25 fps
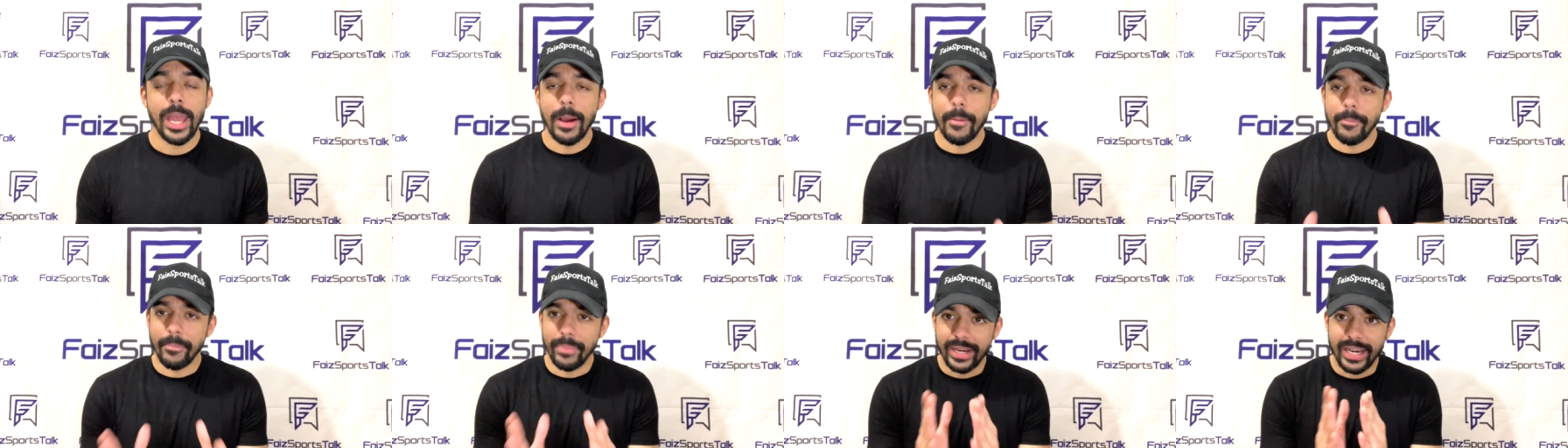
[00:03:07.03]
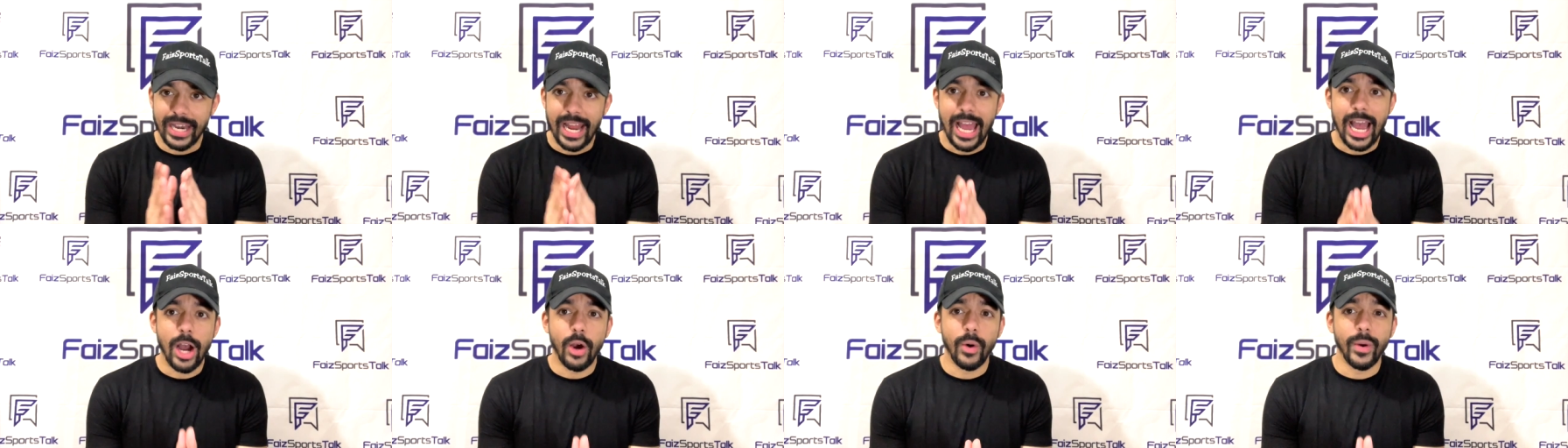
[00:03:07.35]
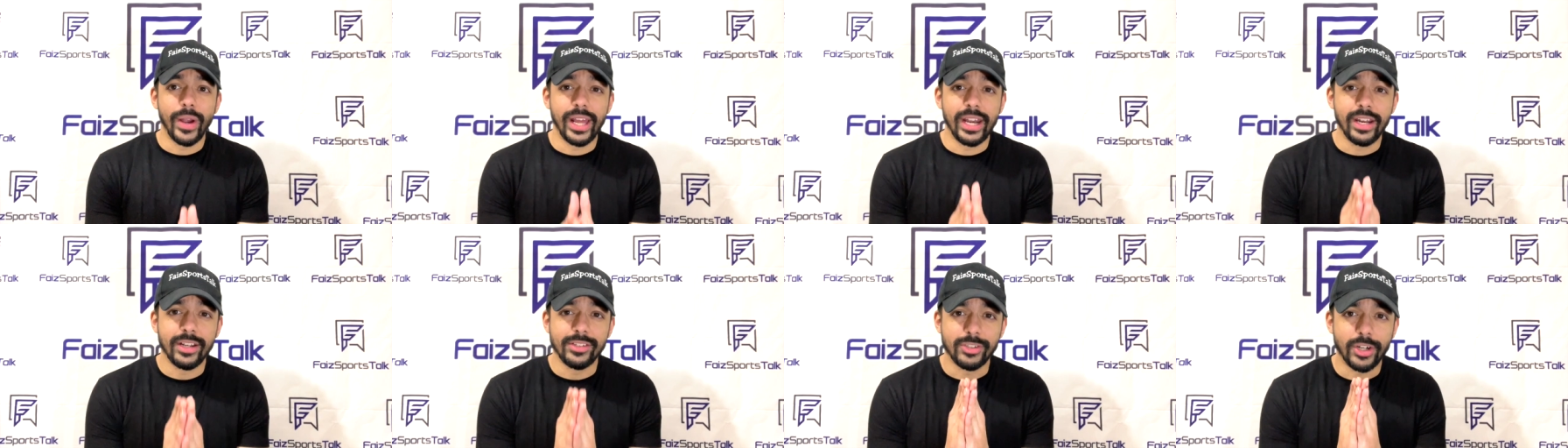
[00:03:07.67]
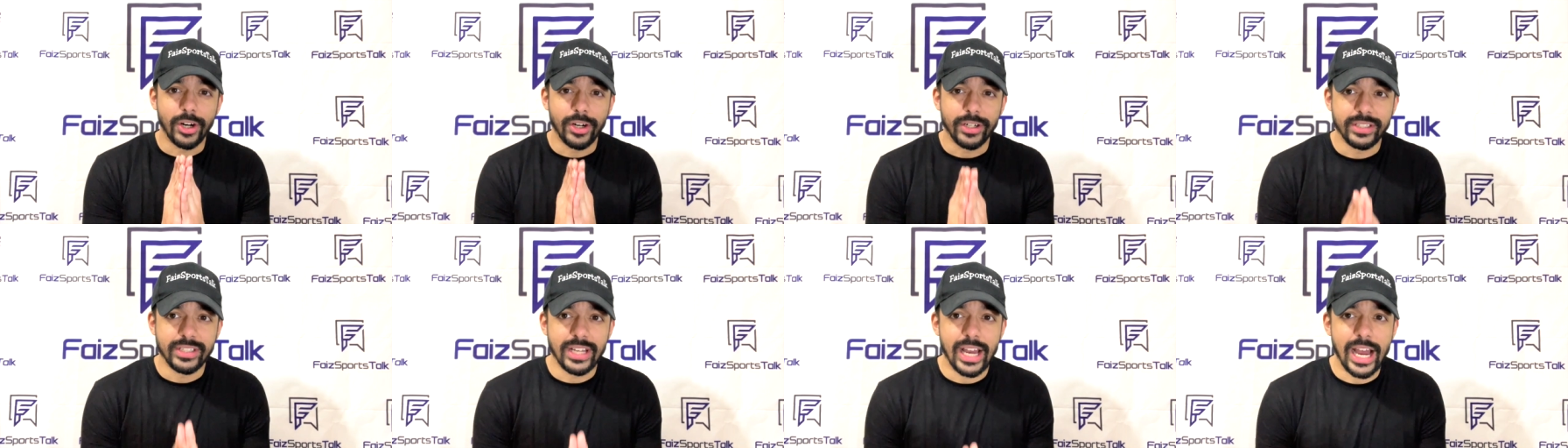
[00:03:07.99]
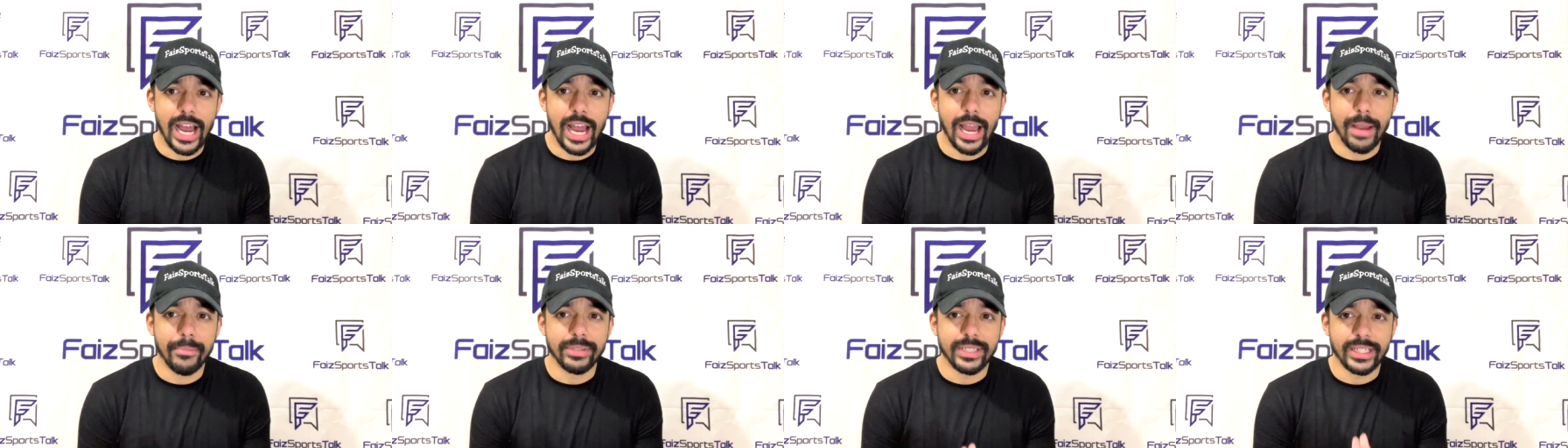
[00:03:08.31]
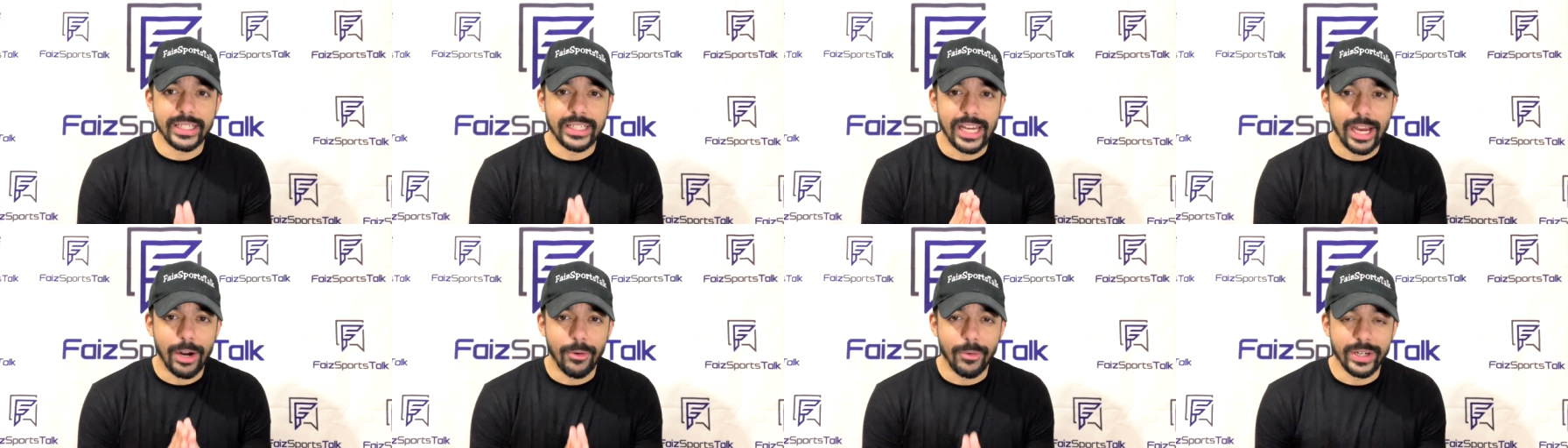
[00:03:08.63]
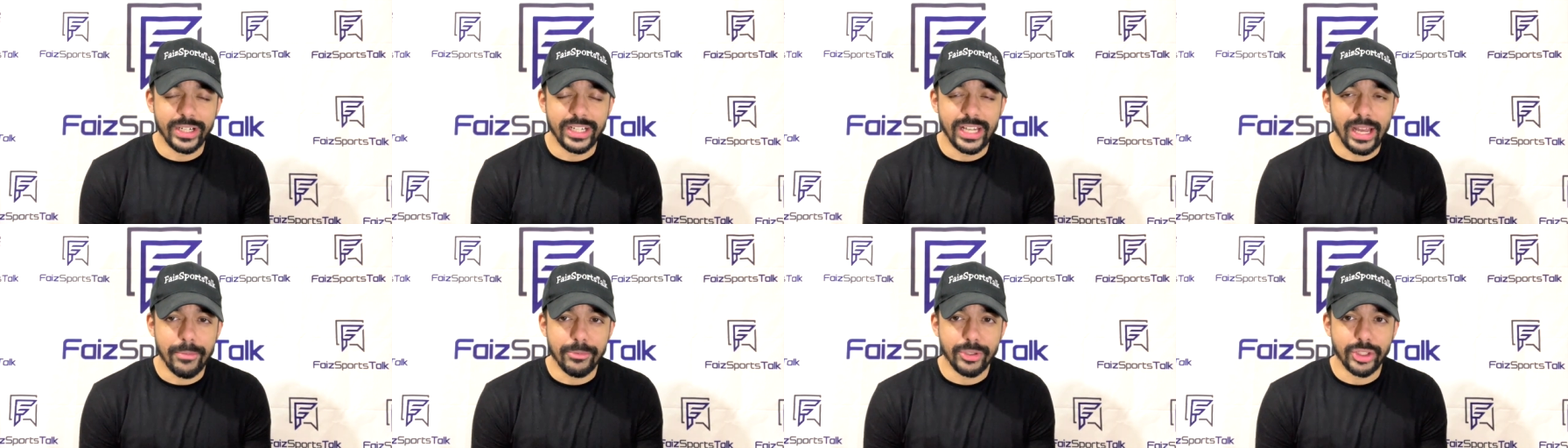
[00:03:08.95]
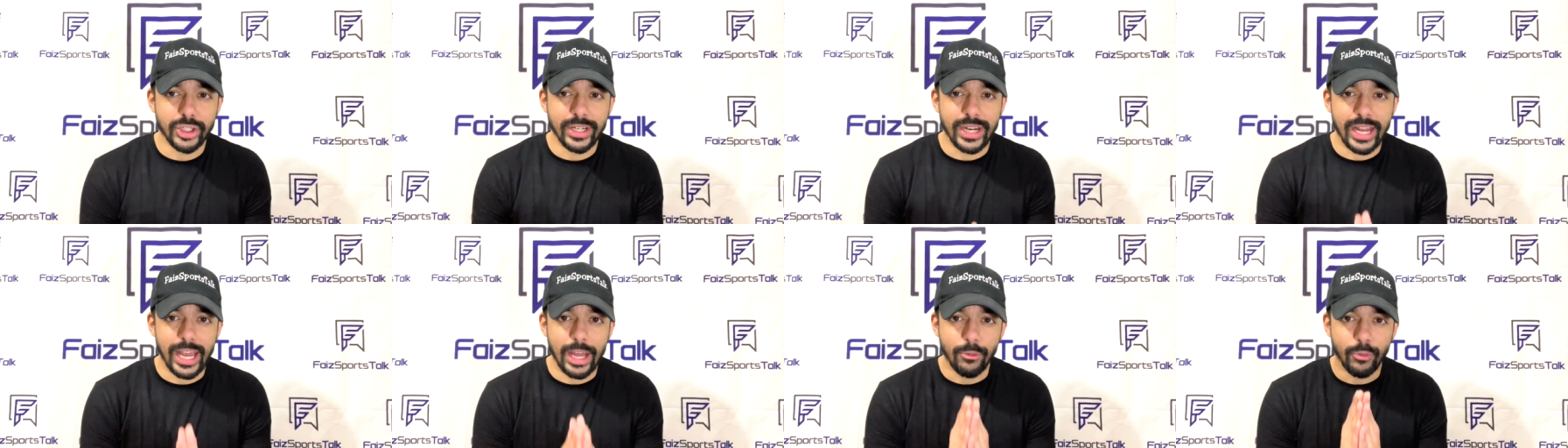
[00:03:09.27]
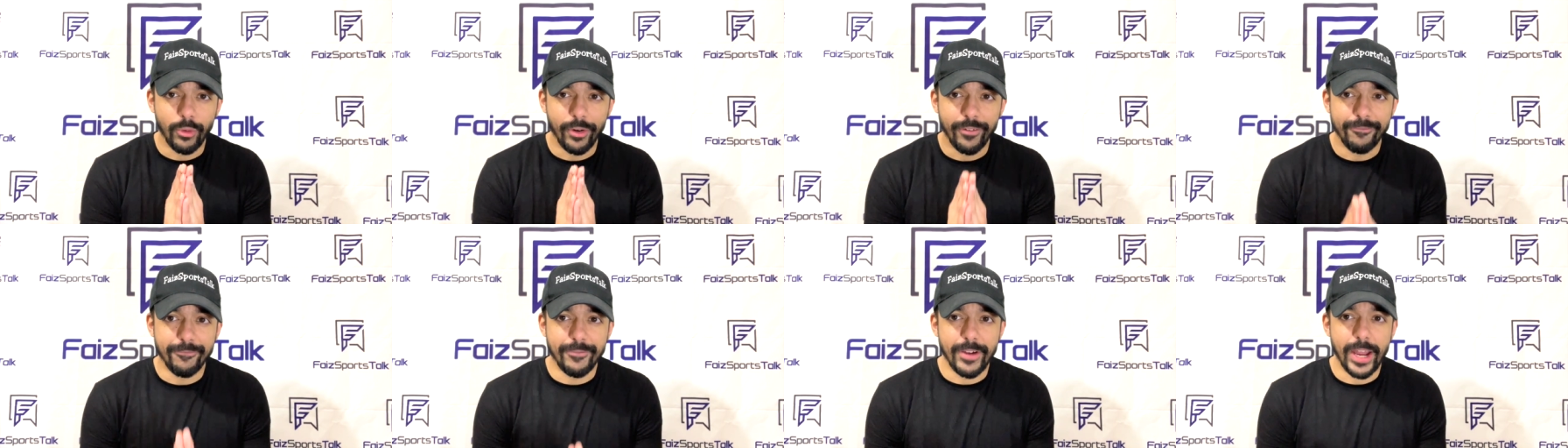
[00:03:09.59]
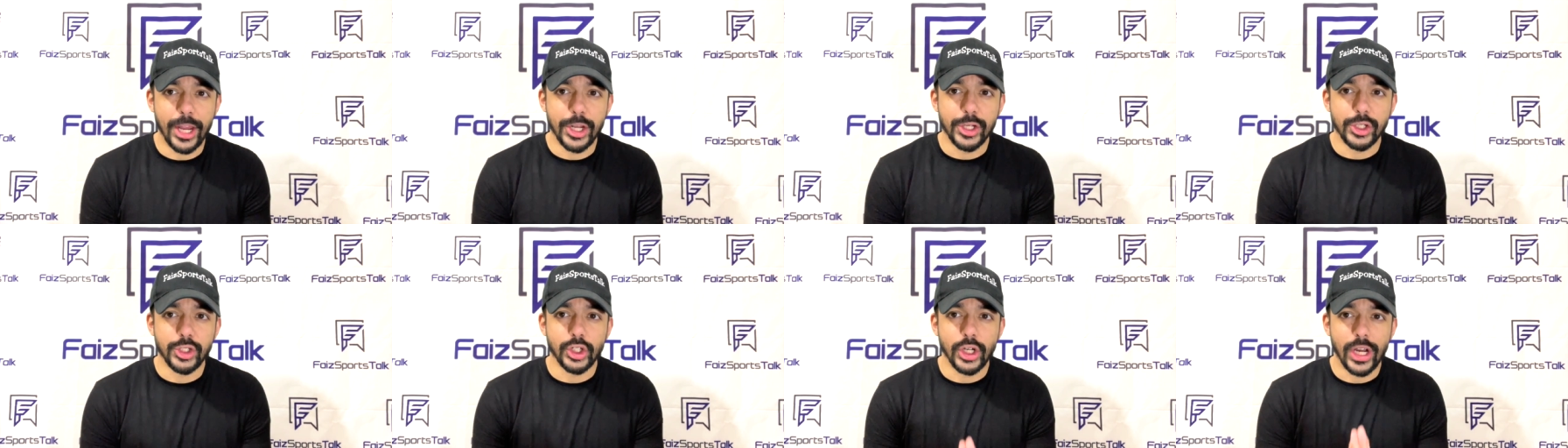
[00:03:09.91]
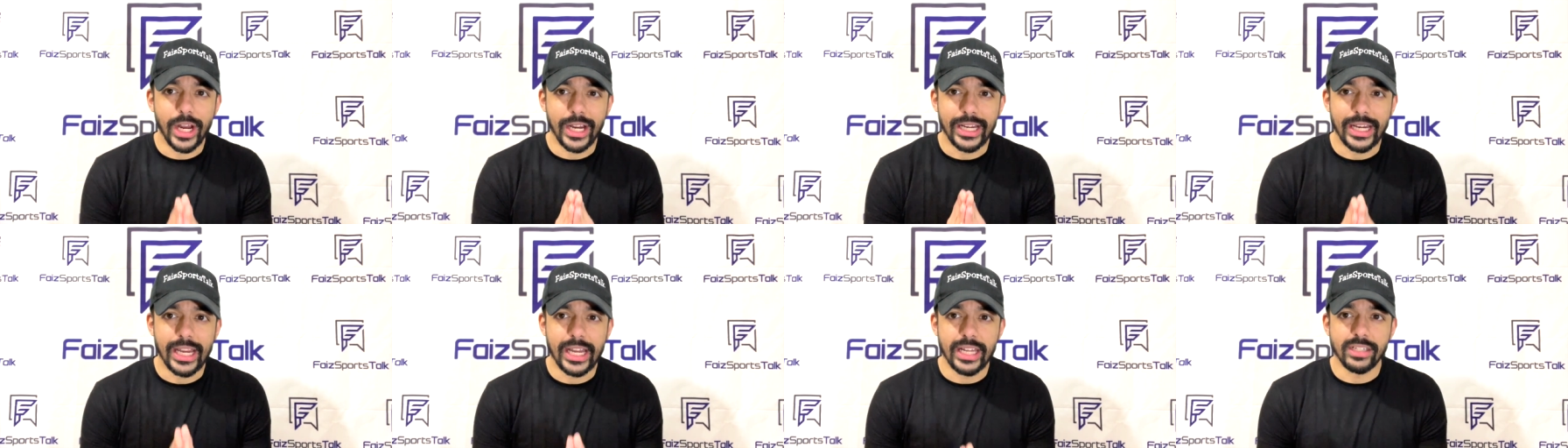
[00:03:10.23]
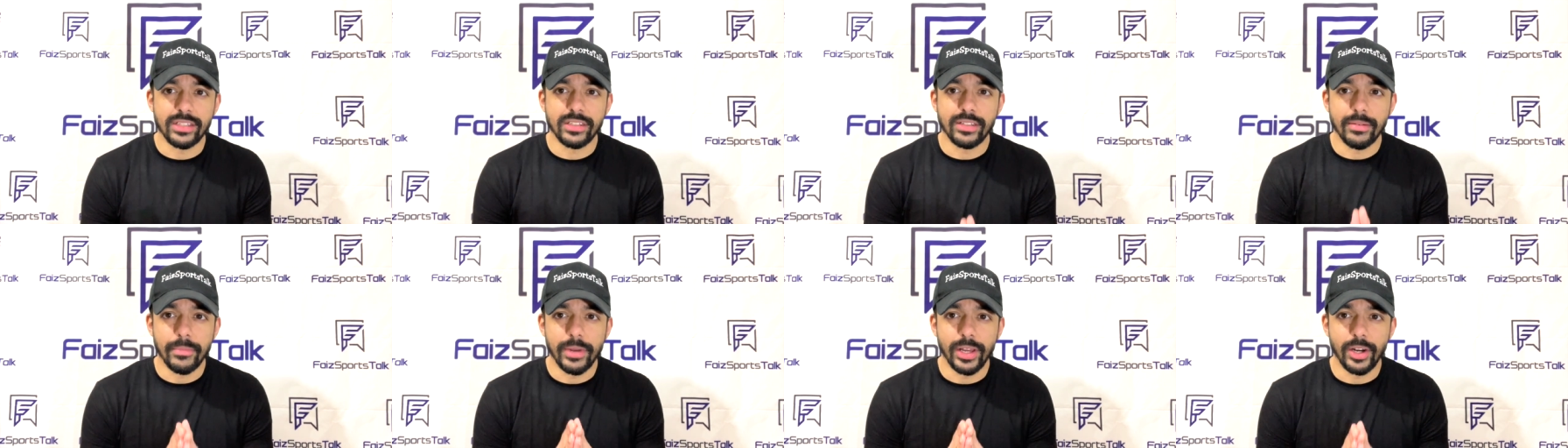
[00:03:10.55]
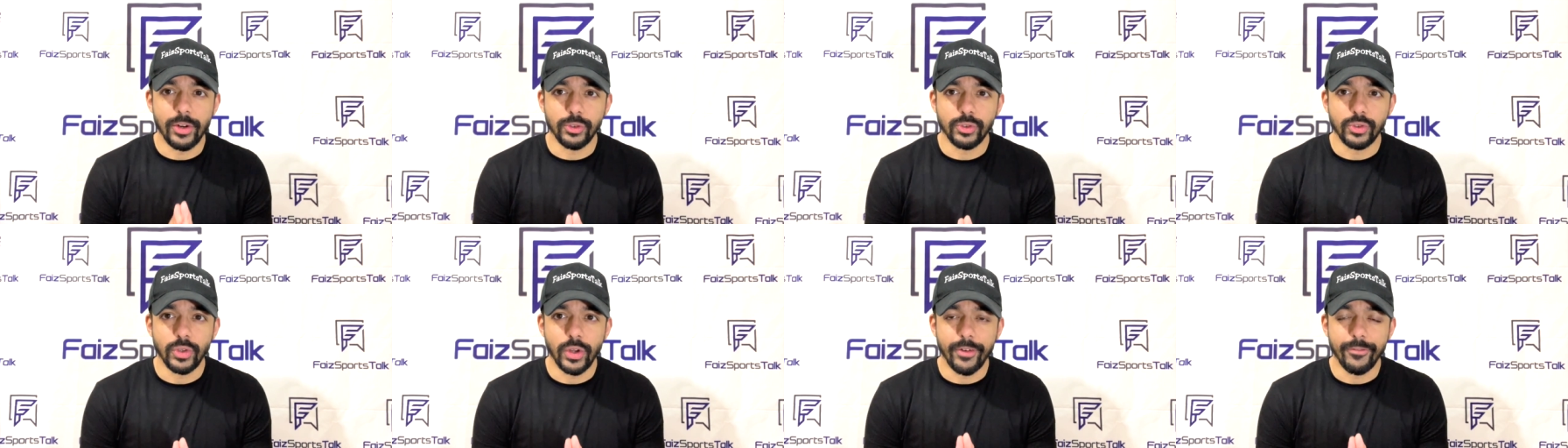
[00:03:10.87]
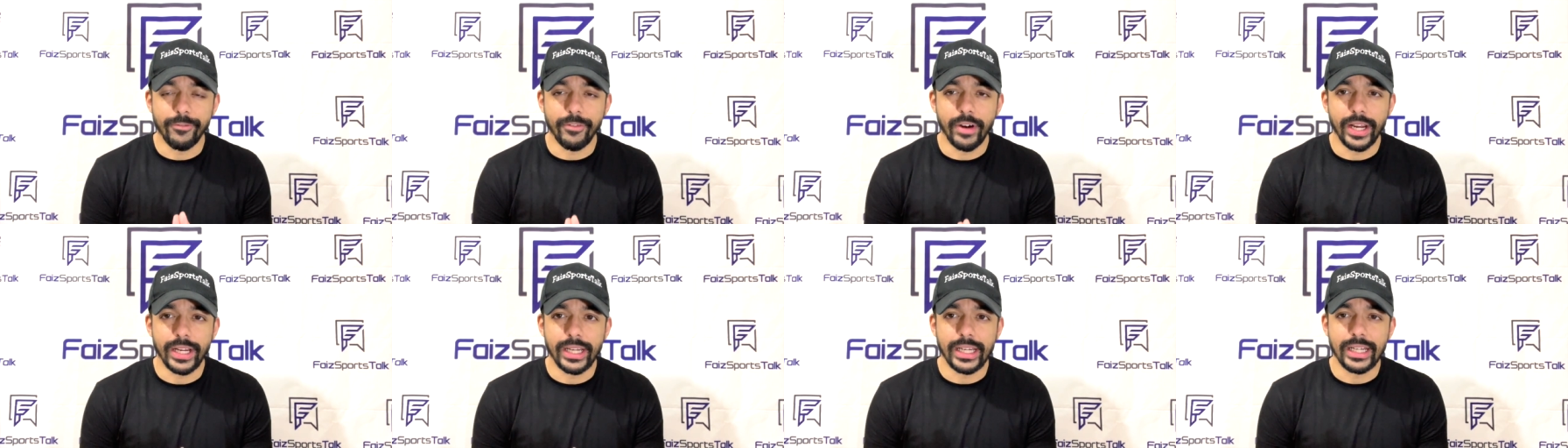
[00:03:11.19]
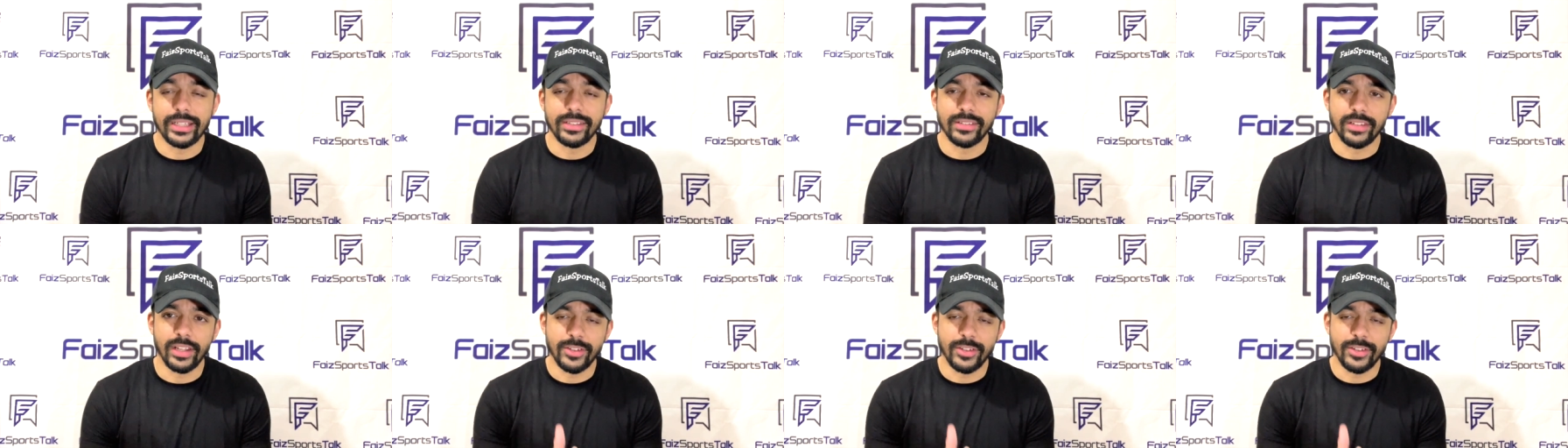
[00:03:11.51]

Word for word: but now it is our time to get redemption and revenge against the Minnesota Vikings.